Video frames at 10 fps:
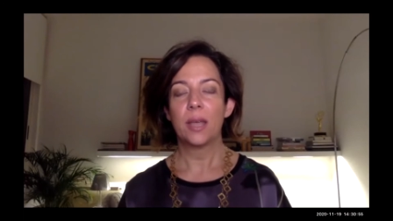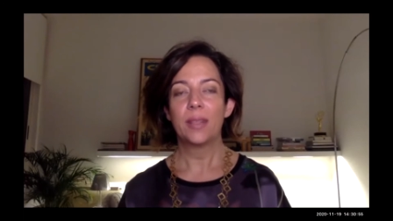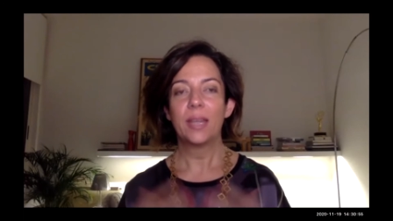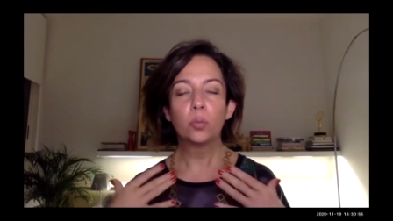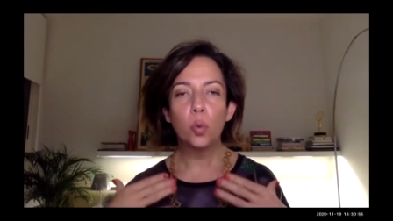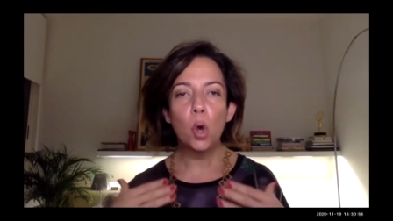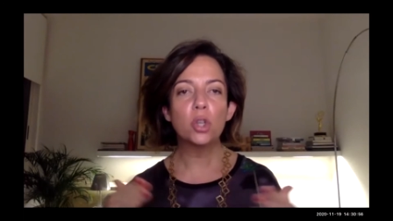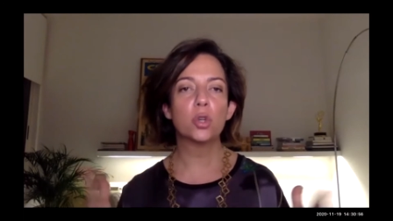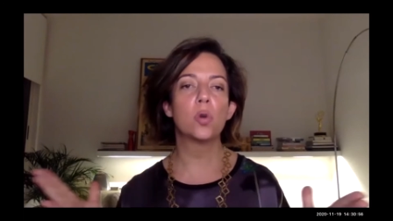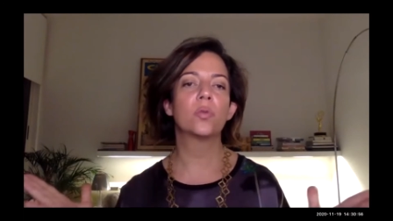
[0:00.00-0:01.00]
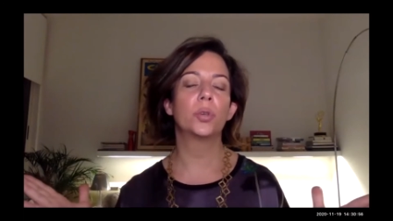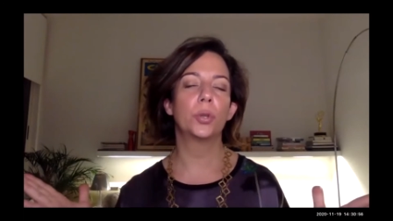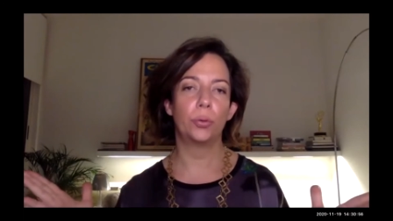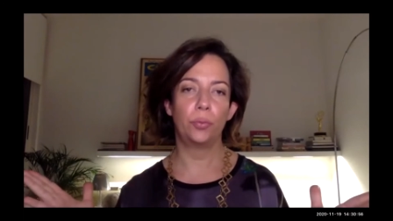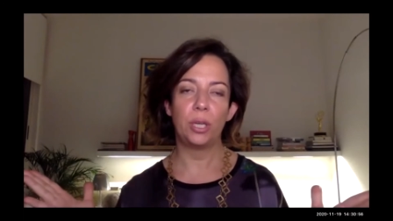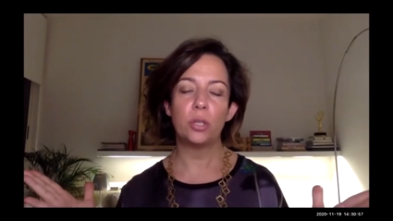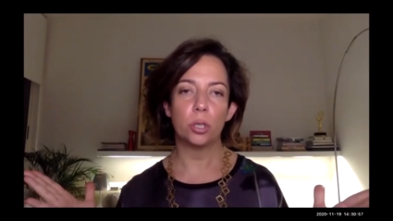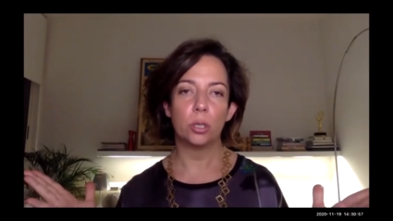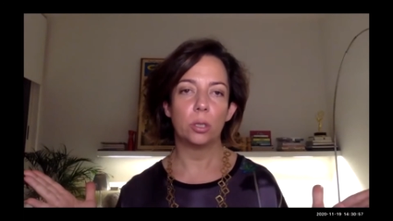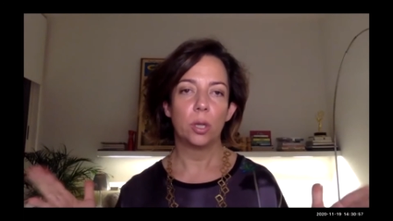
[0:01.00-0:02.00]
that wash over the
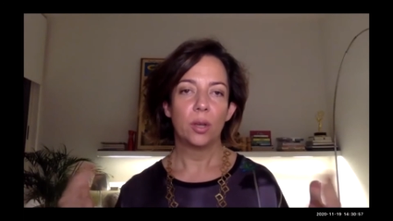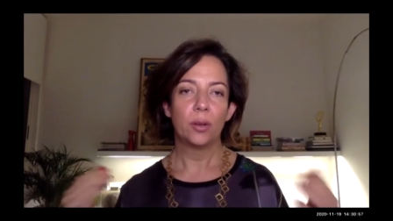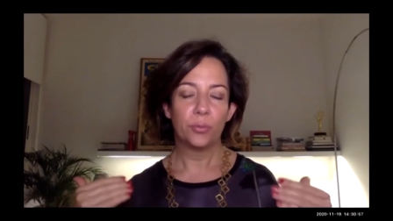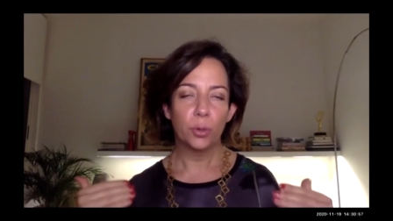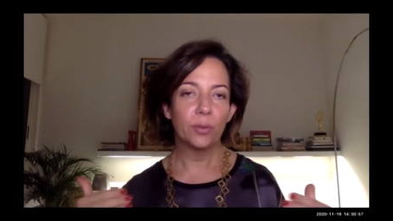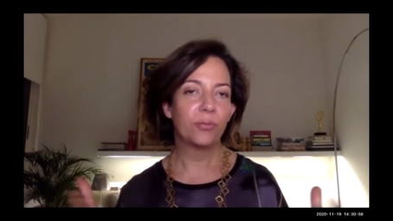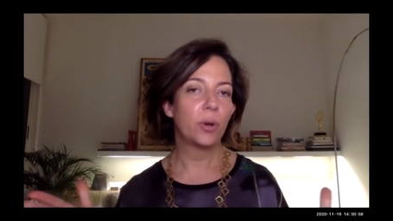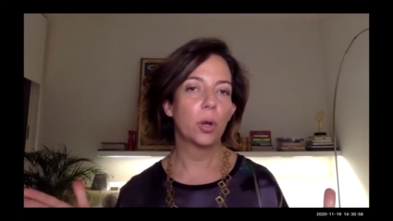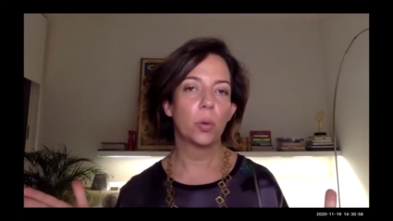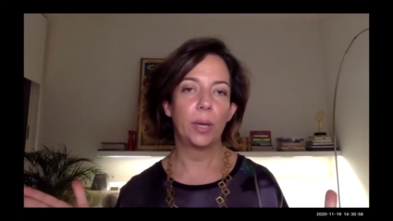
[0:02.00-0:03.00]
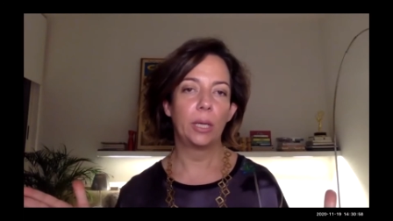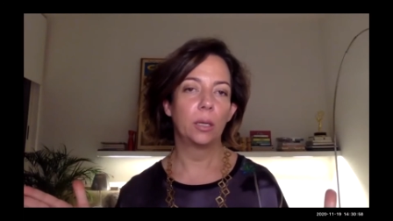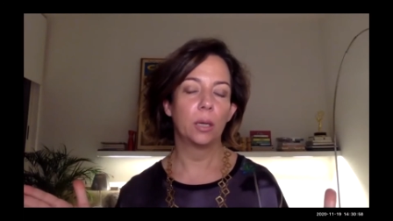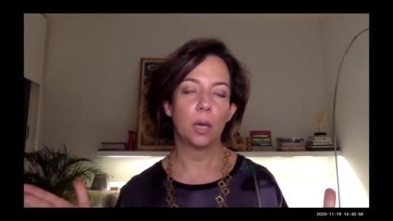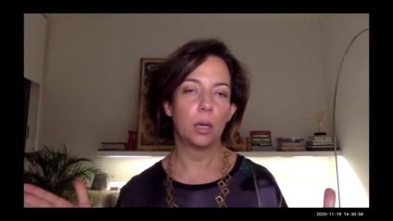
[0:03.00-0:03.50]
region for the following